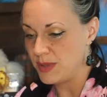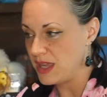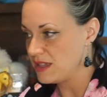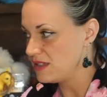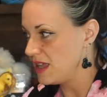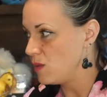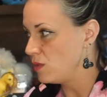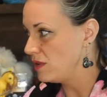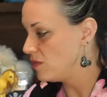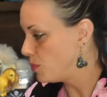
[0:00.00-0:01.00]
because they
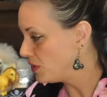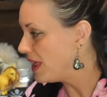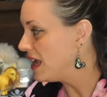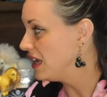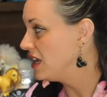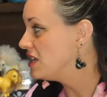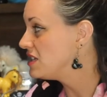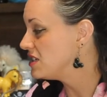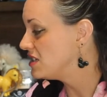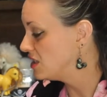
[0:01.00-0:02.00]
will have played
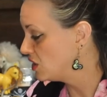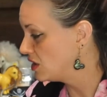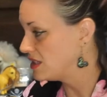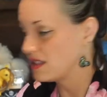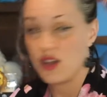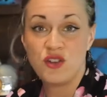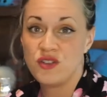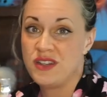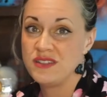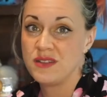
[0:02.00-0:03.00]
it until it's
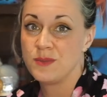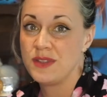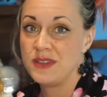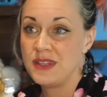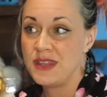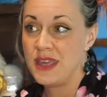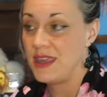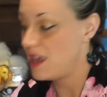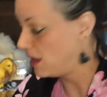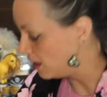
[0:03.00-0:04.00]
underneath something that they can't